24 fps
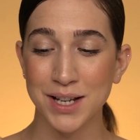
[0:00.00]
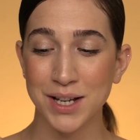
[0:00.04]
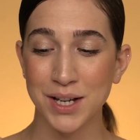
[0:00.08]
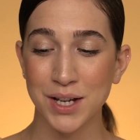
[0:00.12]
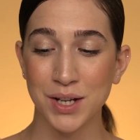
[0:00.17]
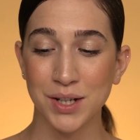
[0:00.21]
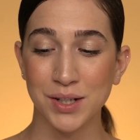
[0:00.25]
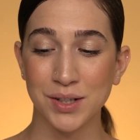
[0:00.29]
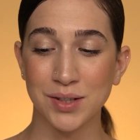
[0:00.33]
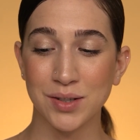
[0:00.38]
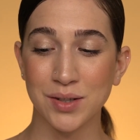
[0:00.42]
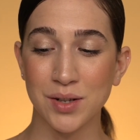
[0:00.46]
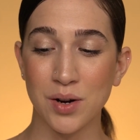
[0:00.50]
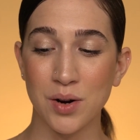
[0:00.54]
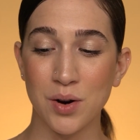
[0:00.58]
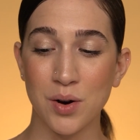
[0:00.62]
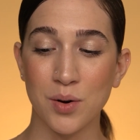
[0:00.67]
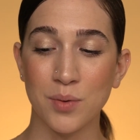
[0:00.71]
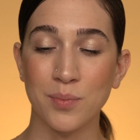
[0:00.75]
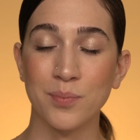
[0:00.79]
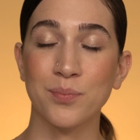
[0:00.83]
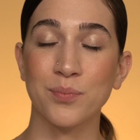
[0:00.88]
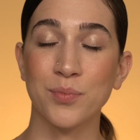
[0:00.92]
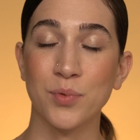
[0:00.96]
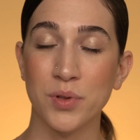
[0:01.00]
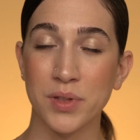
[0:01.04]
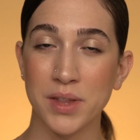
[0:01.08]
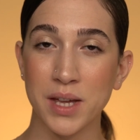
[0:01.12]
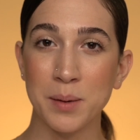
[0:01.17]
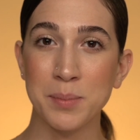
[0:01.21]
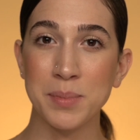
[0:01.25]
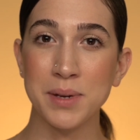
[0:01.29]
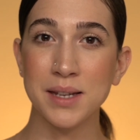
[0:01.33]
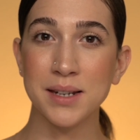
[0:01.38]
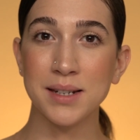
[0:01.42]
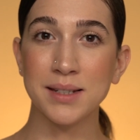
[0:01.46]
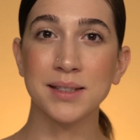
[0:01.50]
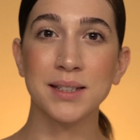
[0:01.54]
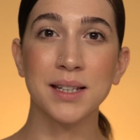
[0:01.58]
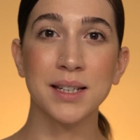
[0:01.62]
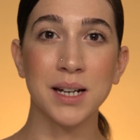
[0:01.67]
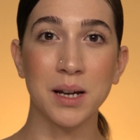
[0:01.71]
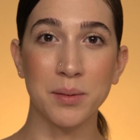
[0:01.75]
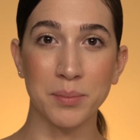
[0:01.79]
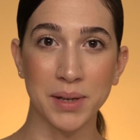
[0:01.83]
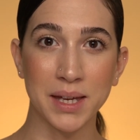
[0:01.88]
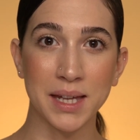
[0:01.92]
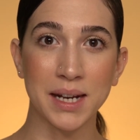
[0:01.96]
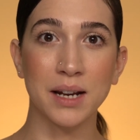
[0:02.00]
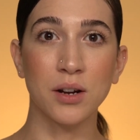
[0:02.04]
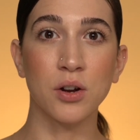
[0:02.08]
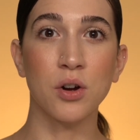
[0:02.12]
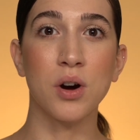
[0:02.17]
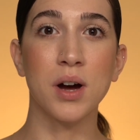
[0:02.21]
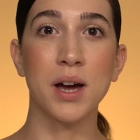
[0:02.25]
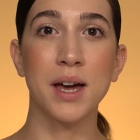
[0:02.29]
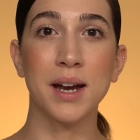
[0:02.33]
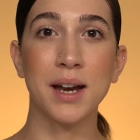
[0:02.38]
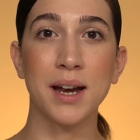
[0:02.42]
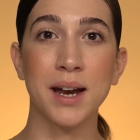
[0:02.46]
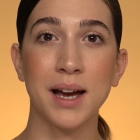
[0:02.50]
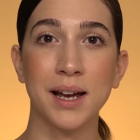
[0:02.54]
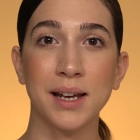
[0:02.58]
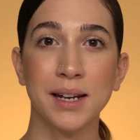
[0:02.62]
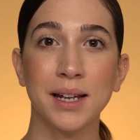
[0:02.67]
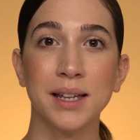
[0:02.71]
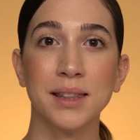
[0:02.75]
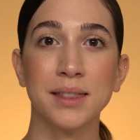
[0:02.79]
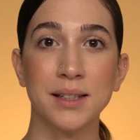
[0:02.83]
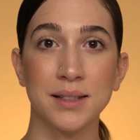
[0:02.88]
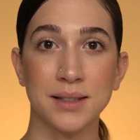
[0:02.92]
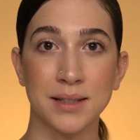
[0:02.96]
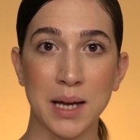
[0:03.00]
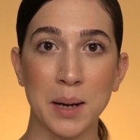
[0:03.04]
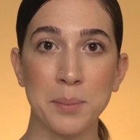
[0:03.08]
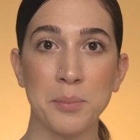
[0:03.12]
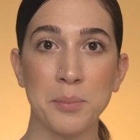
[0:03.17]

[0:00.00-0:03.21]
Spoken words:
So that being said, I'm going to go ahead and highlight the top of